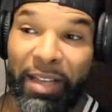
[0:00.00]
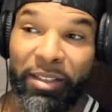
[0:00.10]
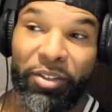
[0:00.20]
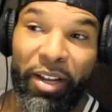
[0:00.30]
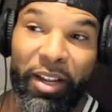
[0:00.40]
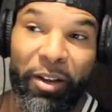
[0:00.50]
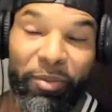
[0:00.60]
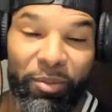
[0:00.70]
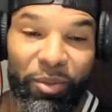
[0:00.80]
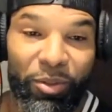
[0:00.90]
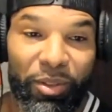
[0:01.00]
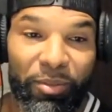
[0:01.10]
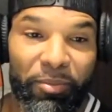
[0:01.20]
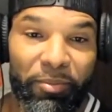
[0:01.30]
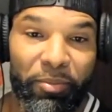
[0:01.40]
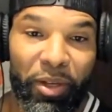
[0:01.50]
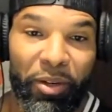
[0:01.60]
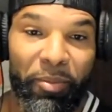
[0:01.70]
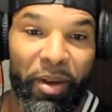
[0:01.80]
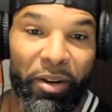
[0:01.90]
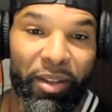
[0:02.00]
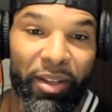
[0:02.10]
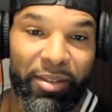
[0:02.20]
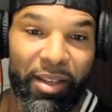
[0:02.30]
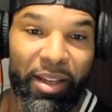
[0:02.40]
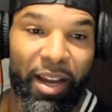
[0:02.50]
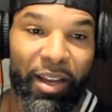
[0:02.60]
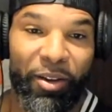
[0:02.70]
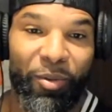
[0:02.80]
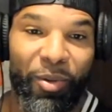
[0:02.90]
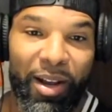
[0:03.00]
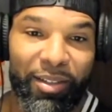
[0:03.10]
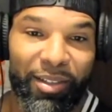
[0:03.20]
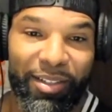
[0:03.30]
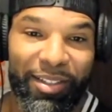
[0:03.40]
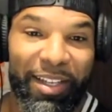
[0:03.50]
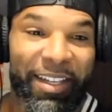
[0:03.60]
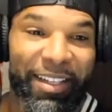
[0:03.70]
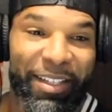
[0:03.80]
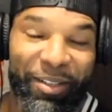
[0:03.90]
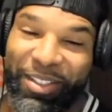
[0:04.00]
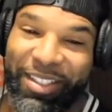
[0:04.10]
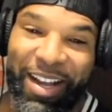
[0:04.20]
actually try to help them do some bigger and better things NIL wise, because these